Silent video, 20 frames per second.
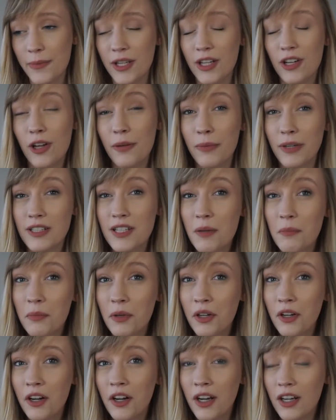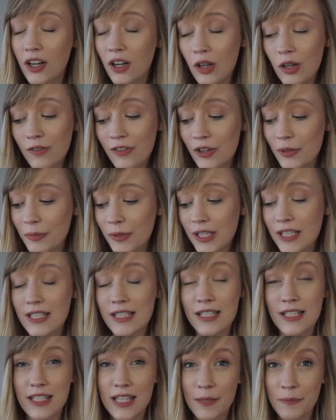and on my Tumblr and all over the place
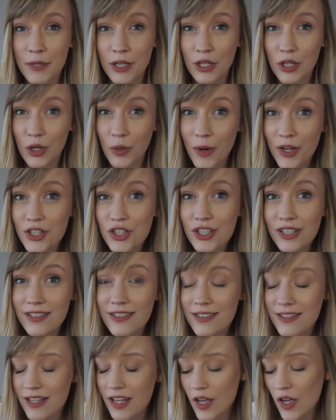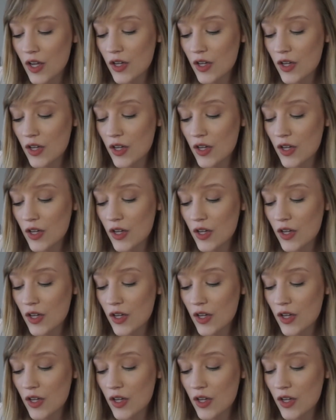to send me in your questions,